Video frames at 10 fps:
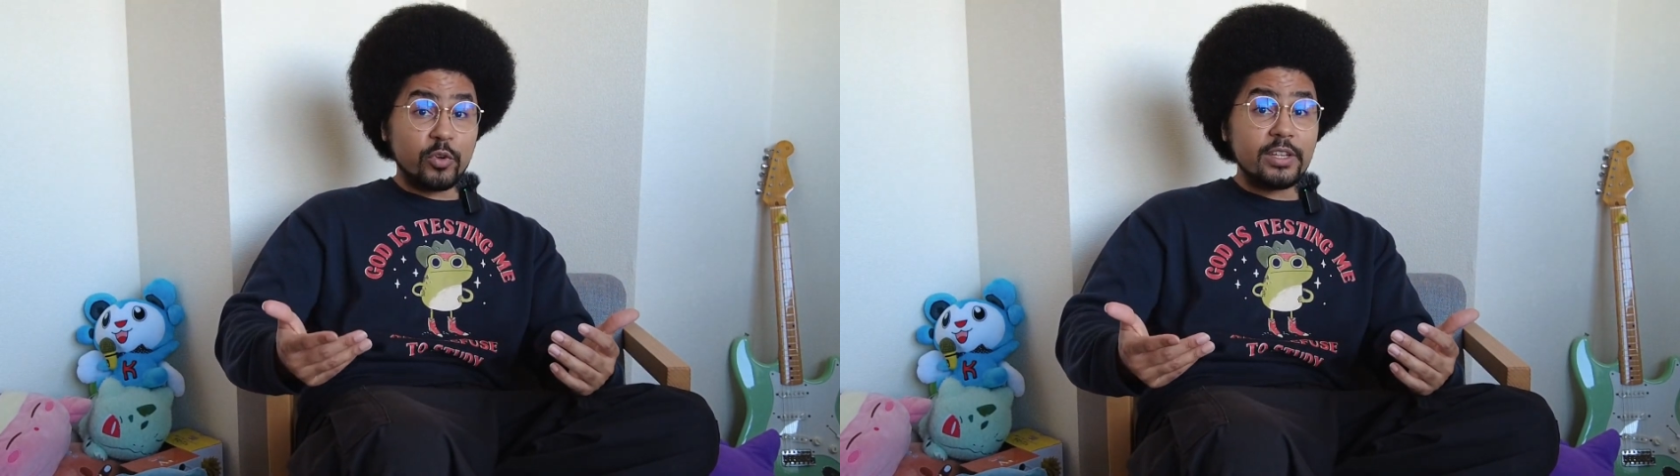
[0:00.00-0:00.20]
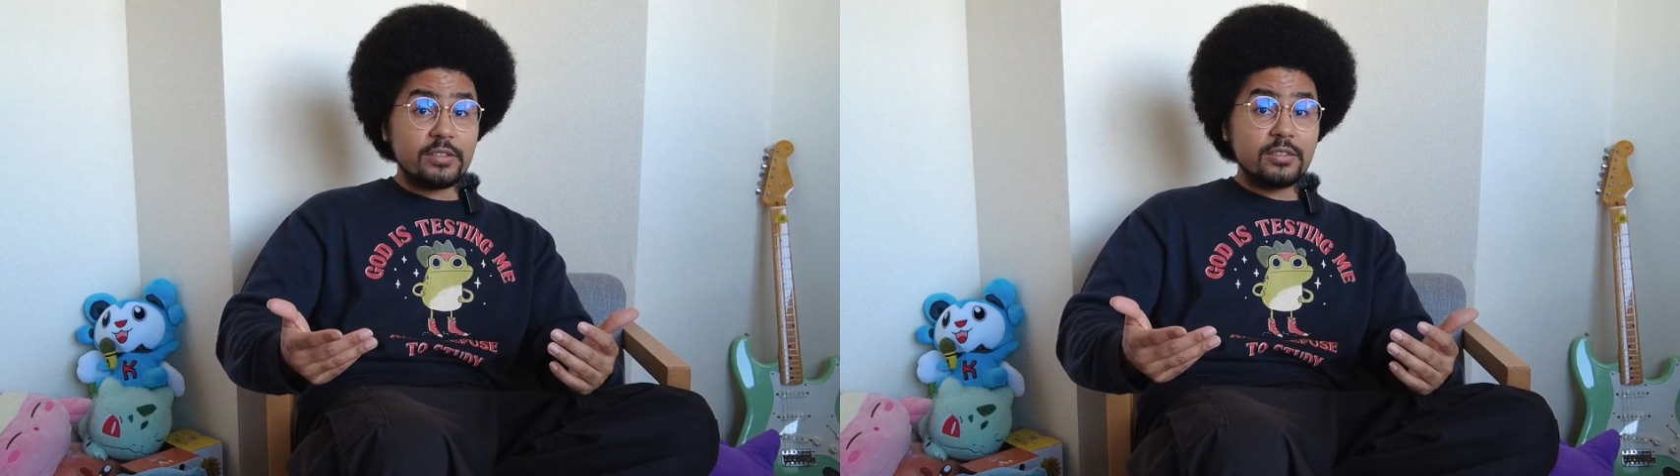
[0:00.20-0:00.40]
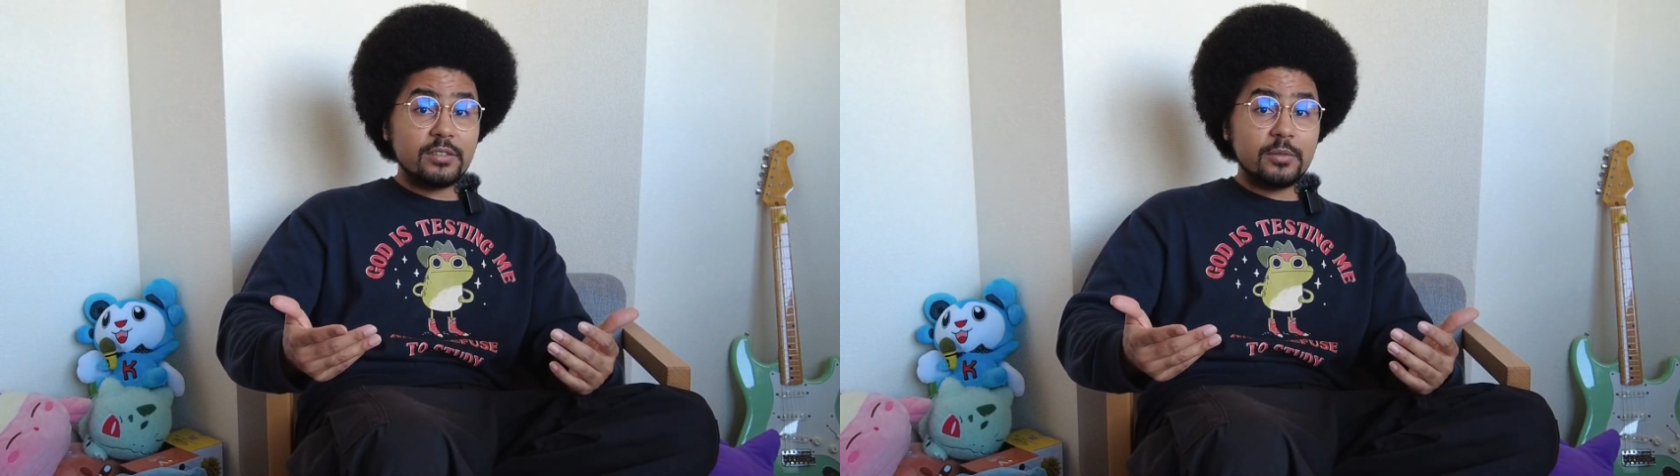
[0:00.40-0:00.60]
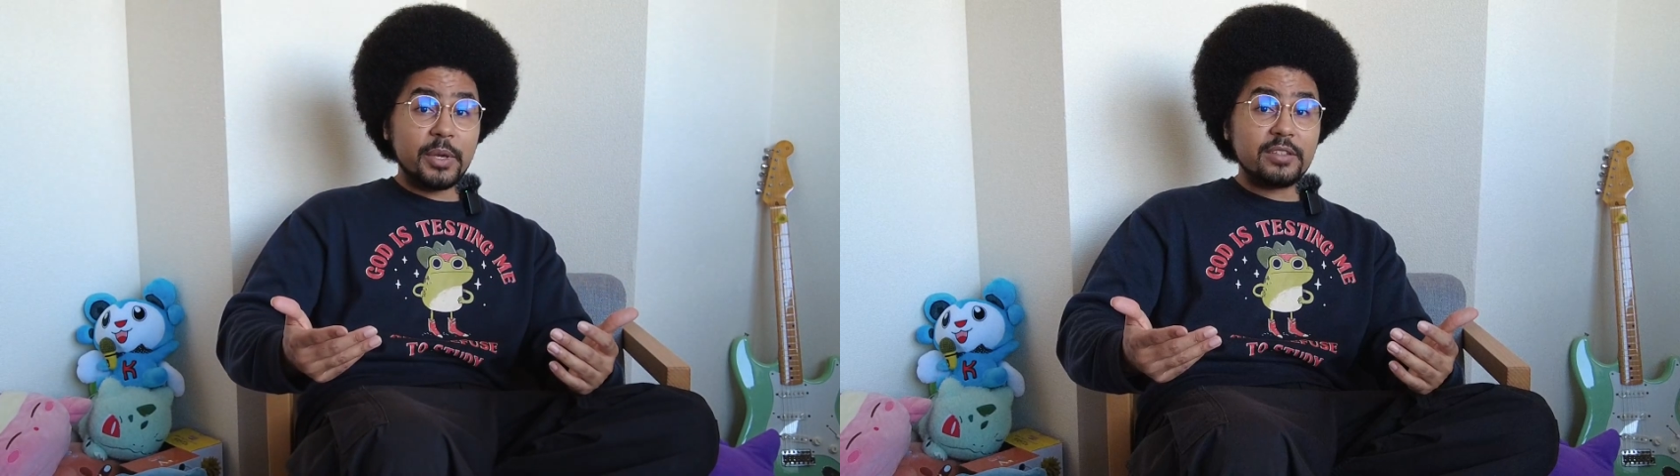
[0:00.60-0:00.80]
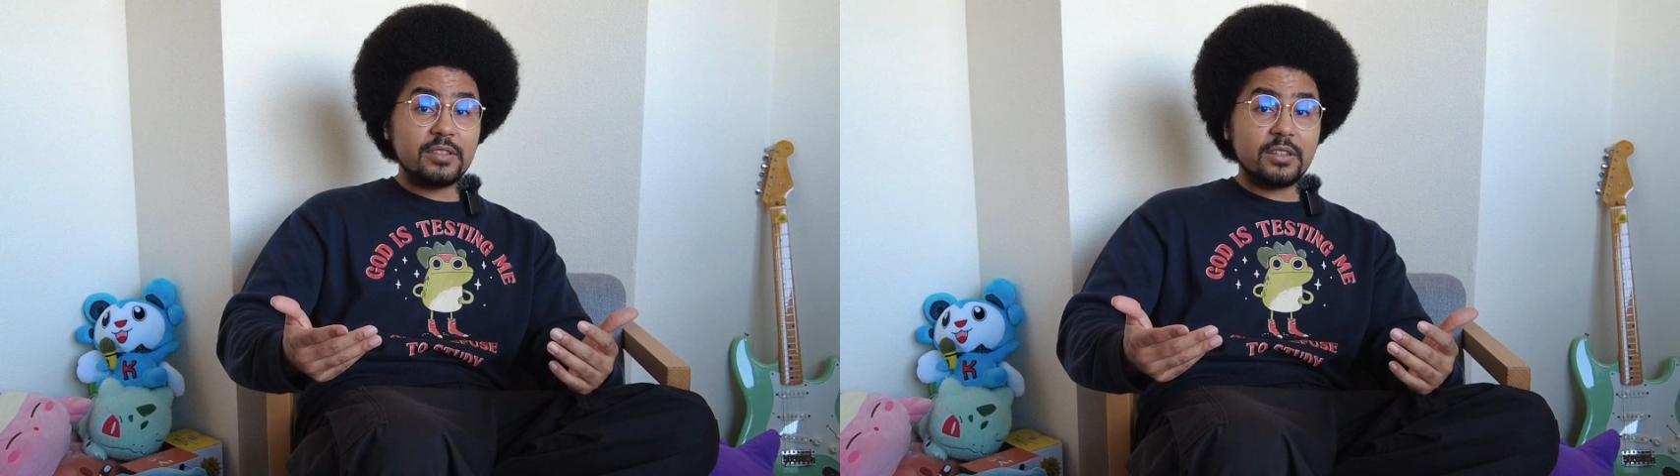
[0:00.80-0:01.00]
rent,
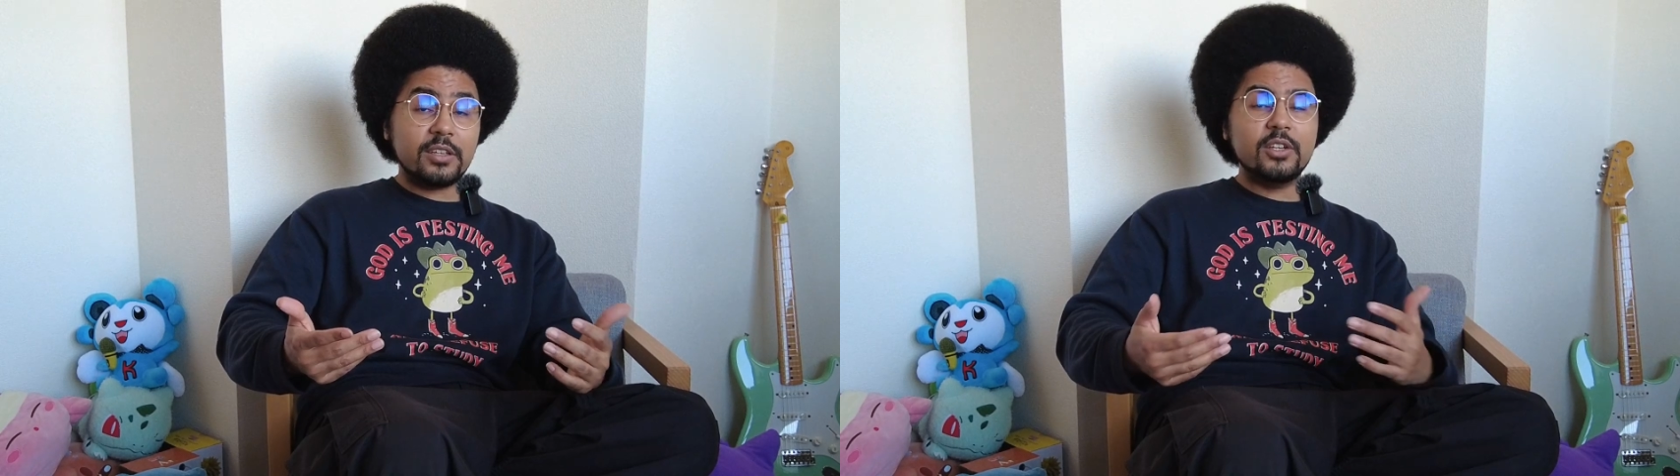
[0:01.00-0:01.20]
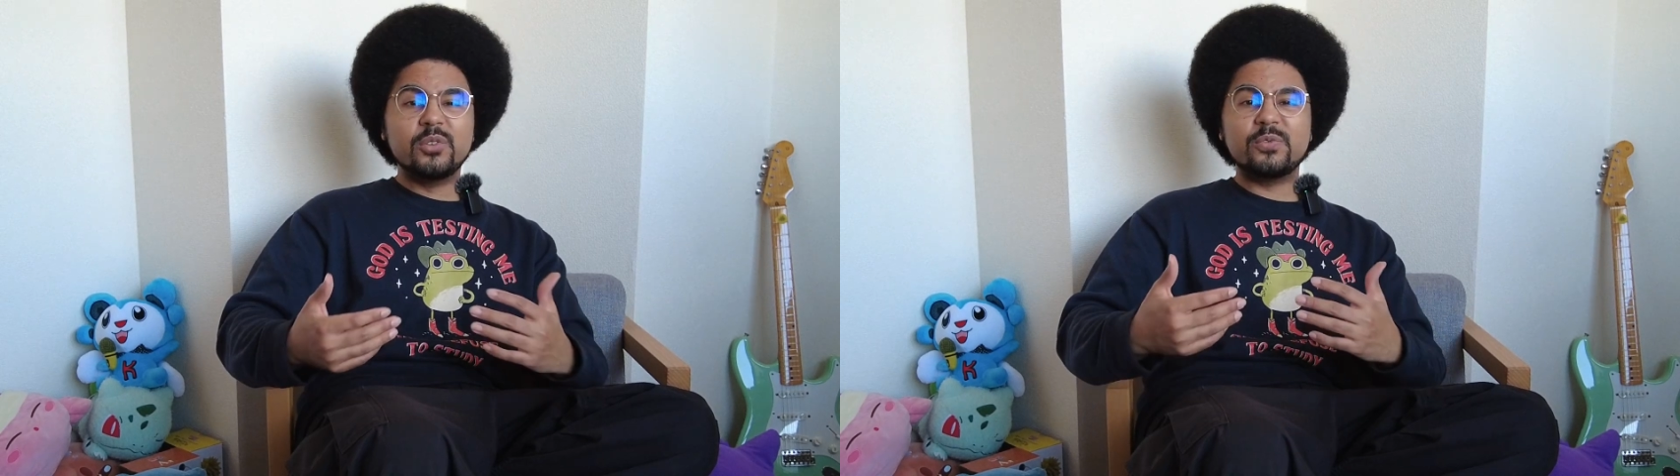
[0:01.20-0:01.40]
basically,